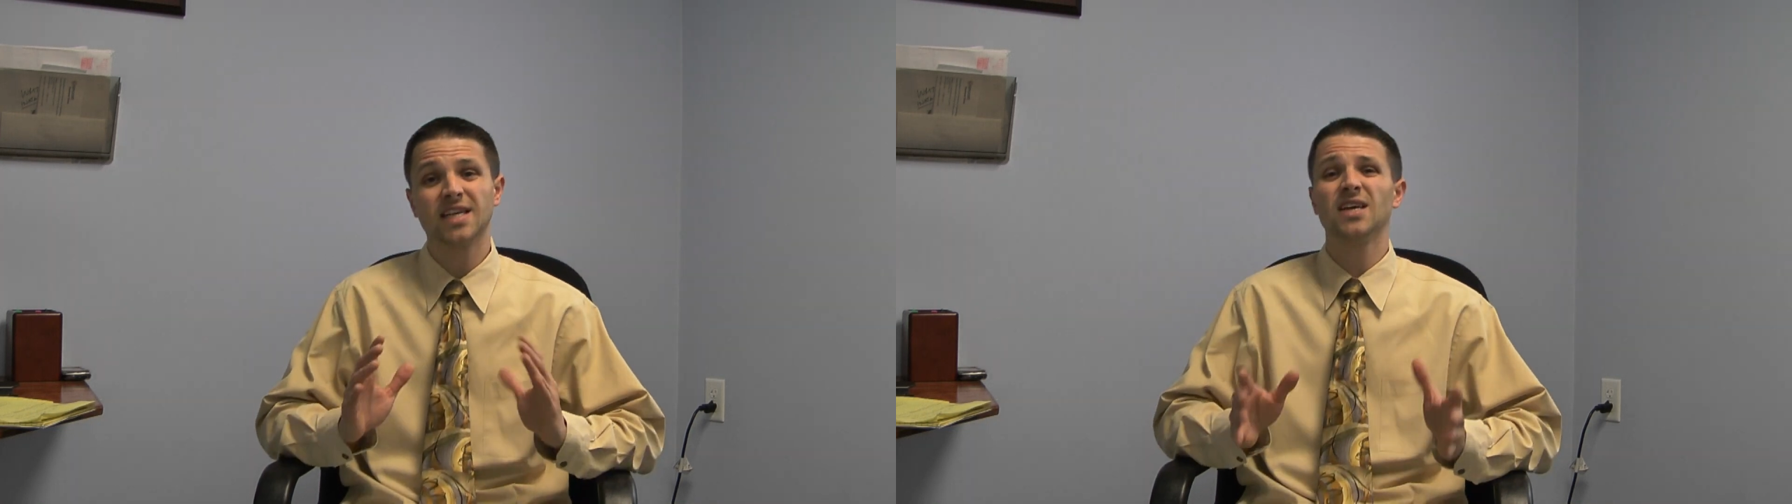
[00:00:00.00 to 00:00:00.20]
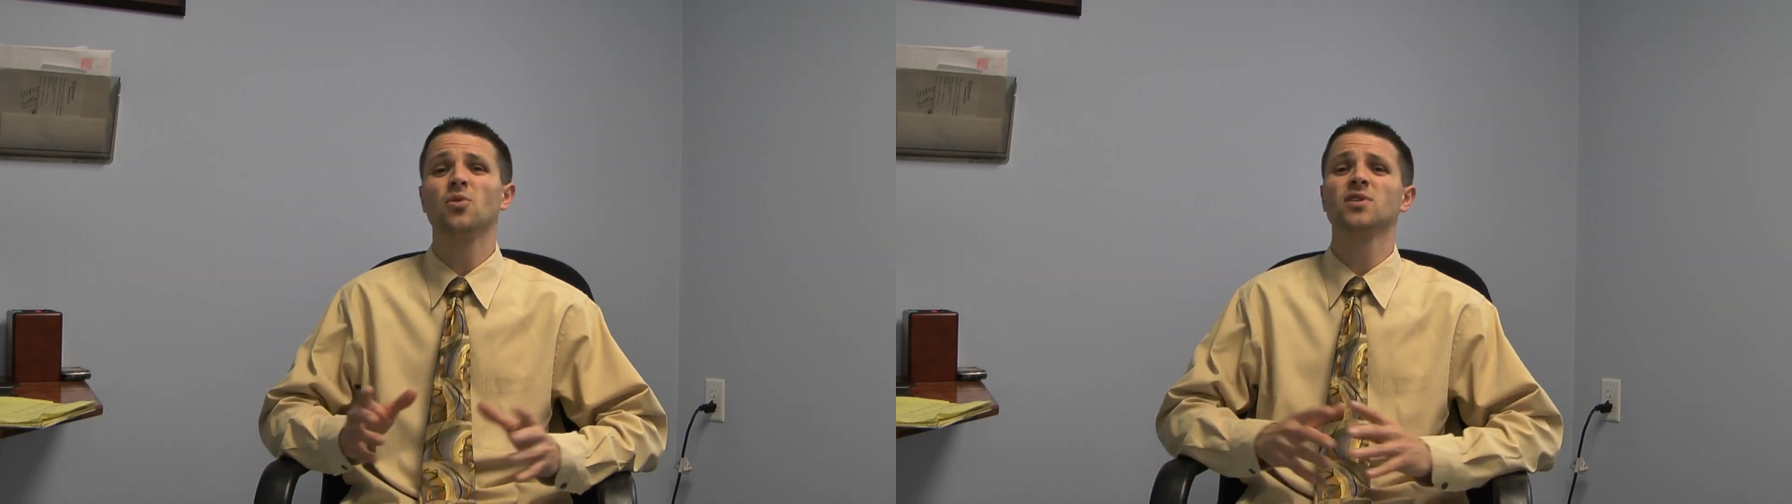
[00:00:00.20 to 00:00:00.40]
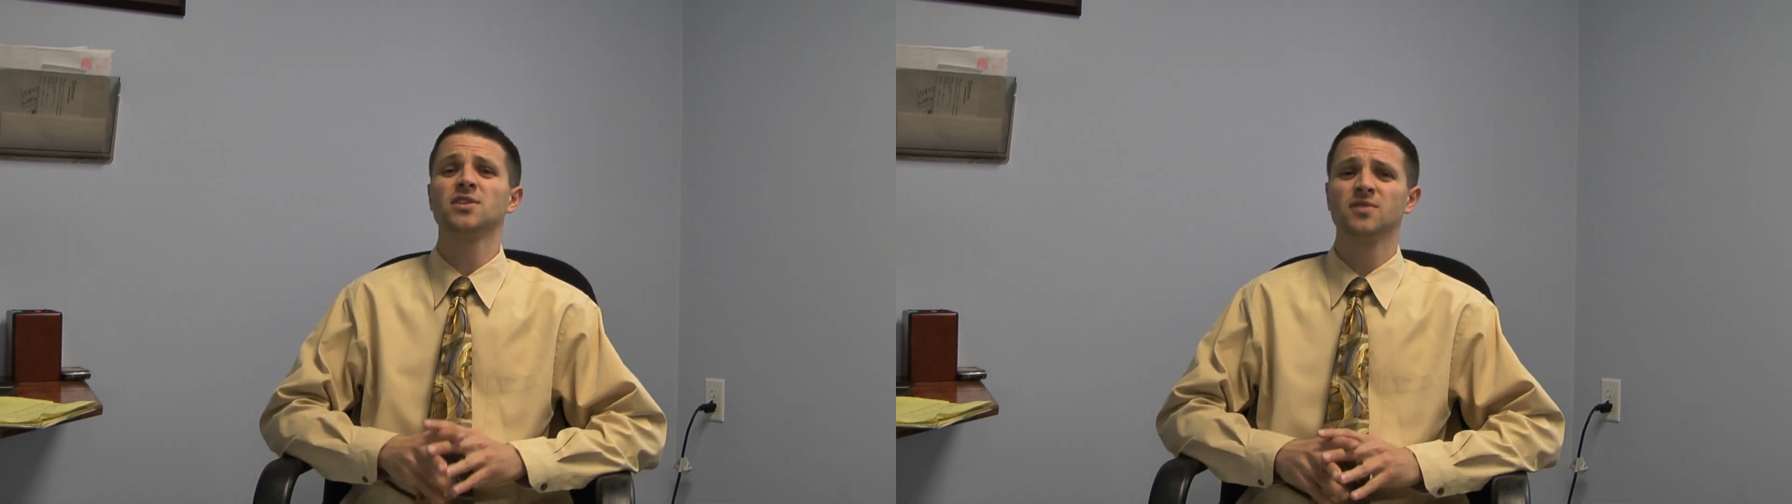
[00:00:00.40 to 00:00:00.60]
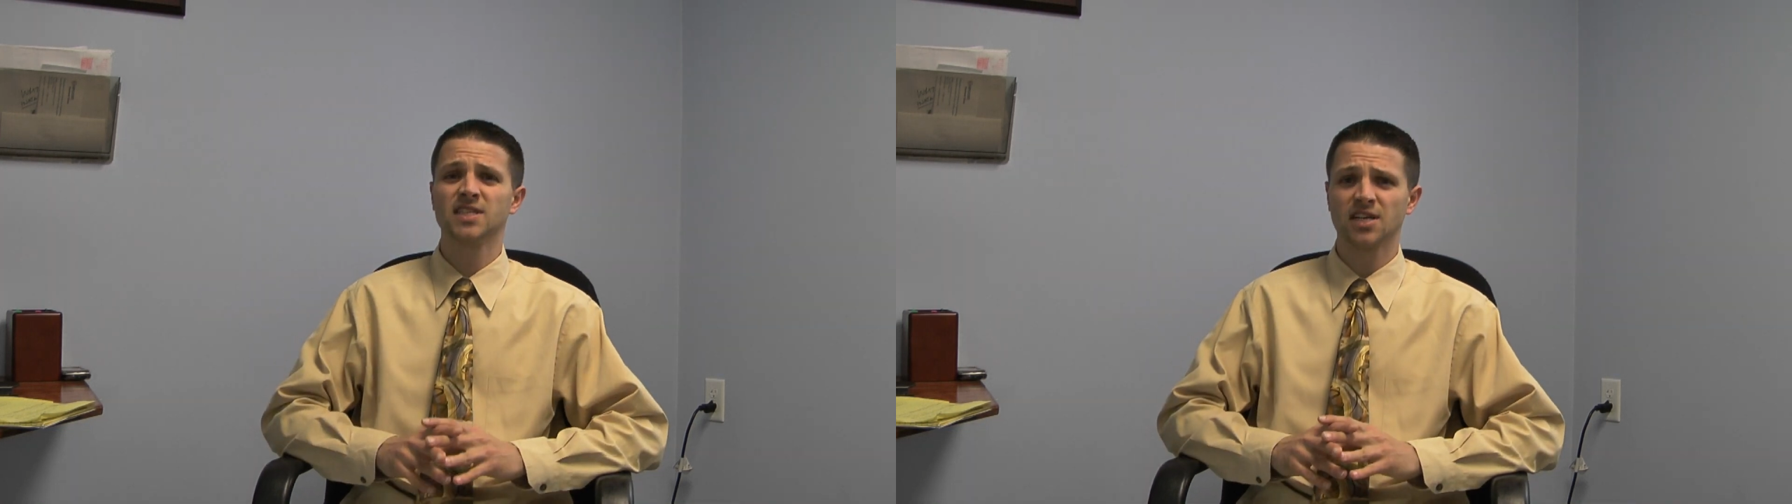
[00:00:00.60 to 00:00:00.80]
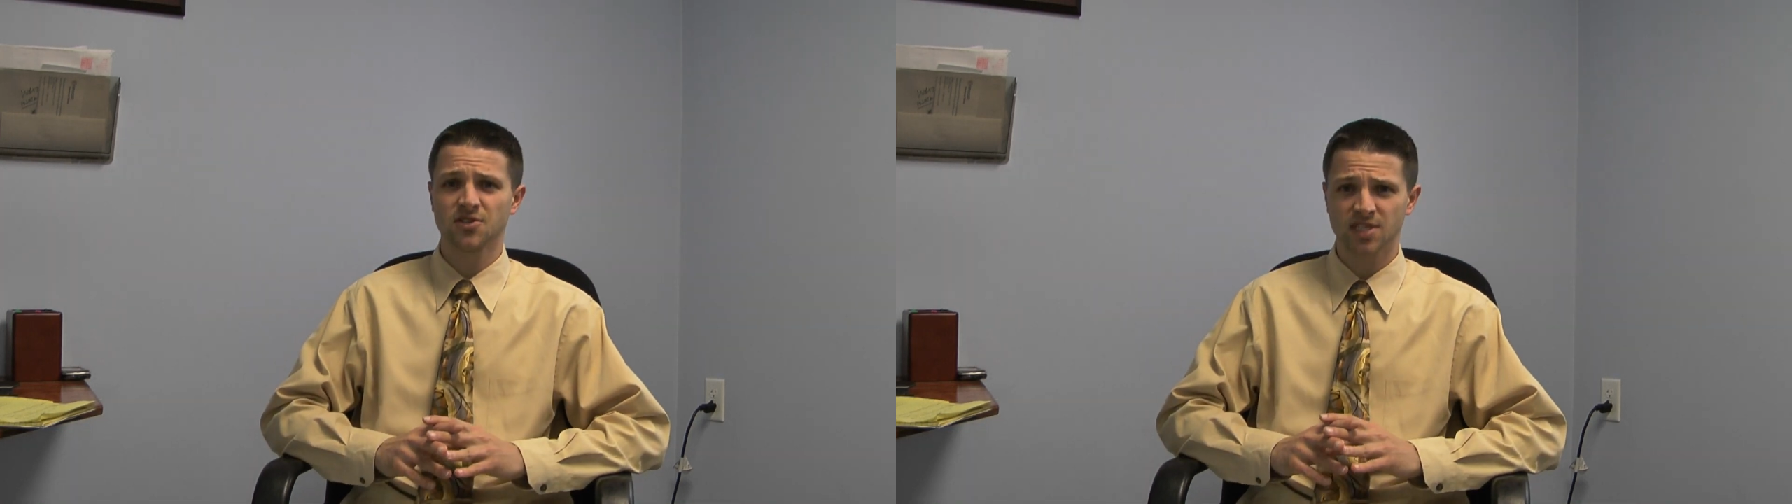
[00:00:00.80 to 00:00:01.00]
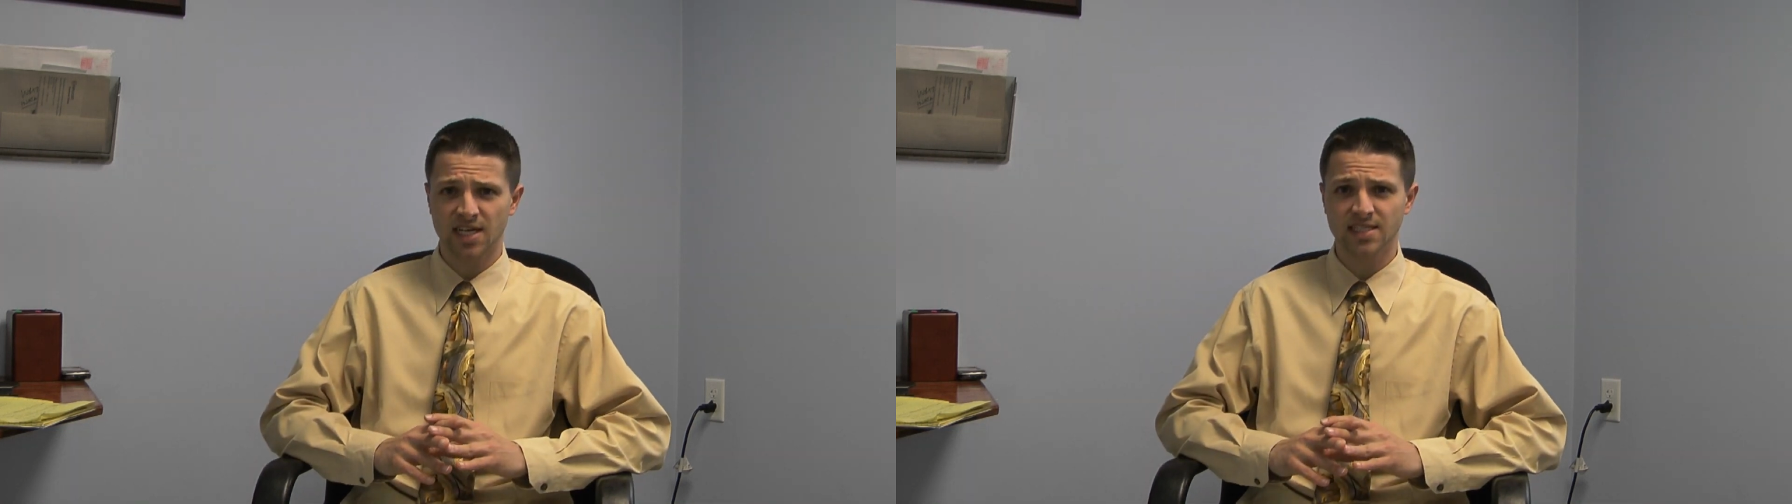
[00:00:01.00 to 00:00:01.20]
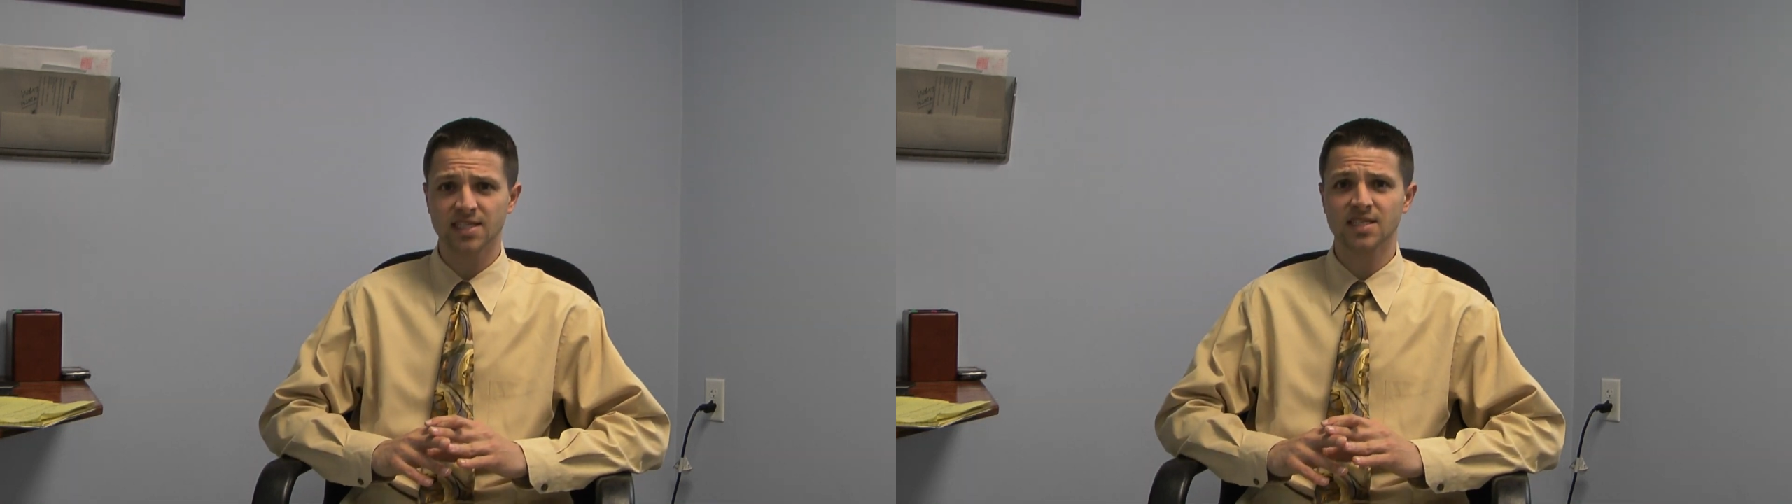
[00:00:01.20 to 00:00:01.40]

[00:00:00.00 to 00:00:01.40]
Again, only do these exercises